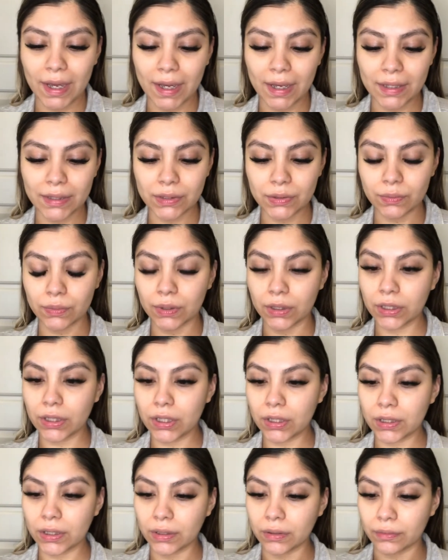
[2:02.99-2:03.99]
has really
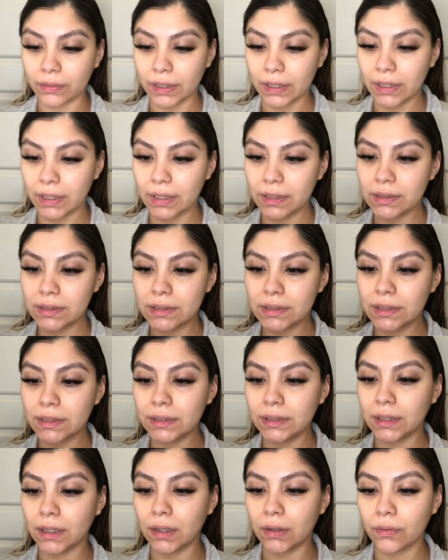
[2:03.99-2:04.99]
good ingredients.
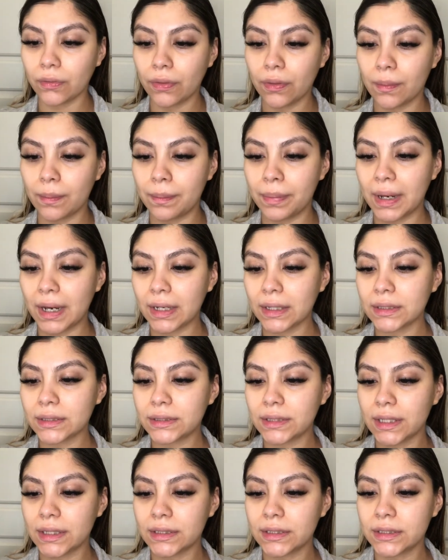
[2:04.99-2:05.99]
Now the back
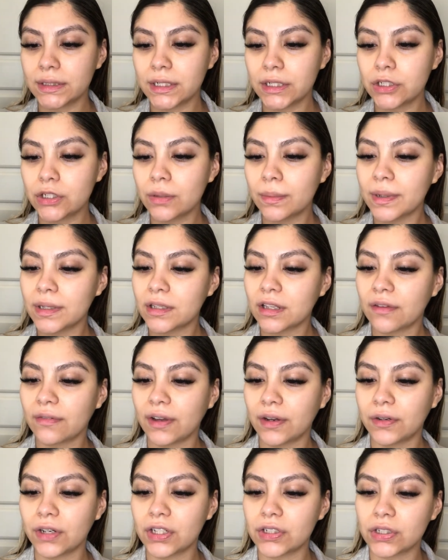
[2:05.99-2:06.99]
says, stitch your basic
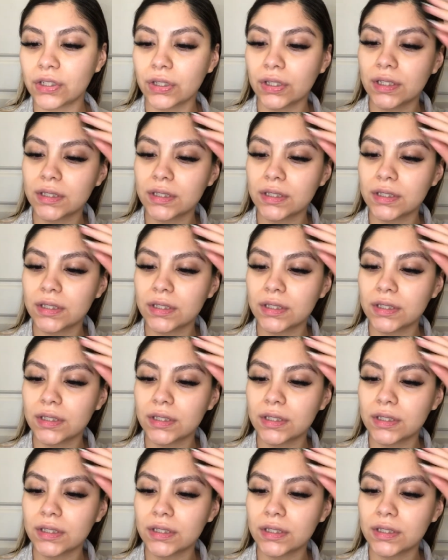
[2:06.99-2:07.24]
foundation.